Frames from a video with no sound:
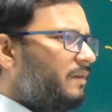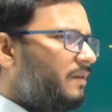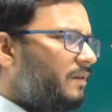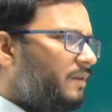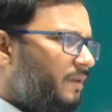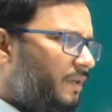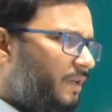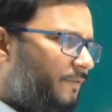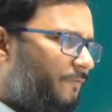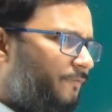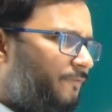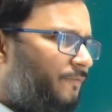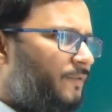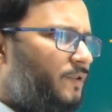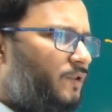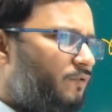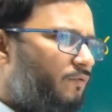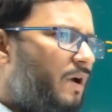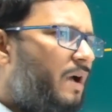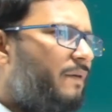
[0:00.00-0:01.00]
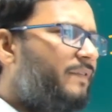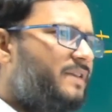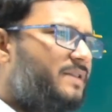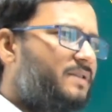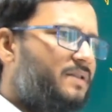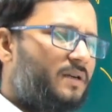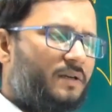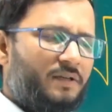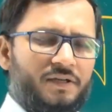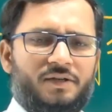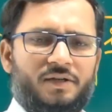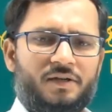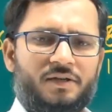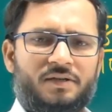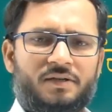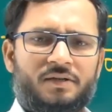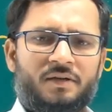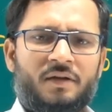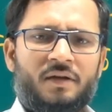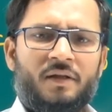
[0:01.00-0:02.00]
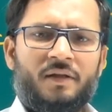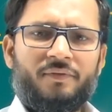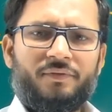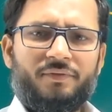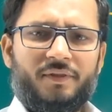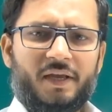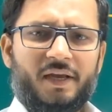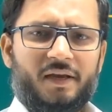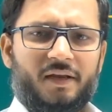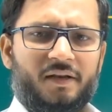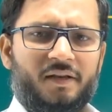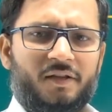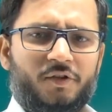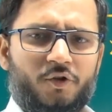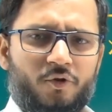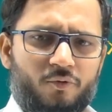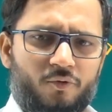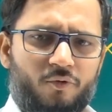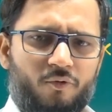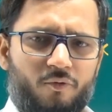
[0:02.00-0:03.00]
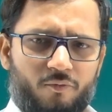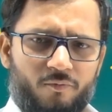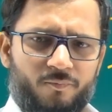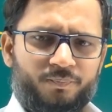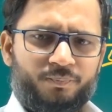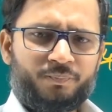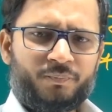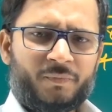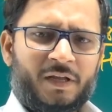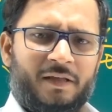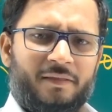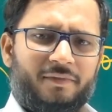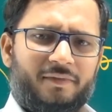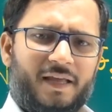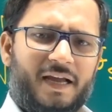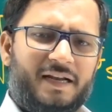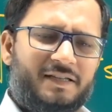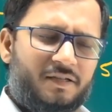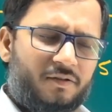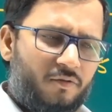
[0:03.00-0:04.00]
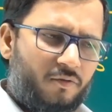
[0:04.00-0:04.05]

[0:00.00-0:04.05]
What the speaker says: if you have studied it, then you know that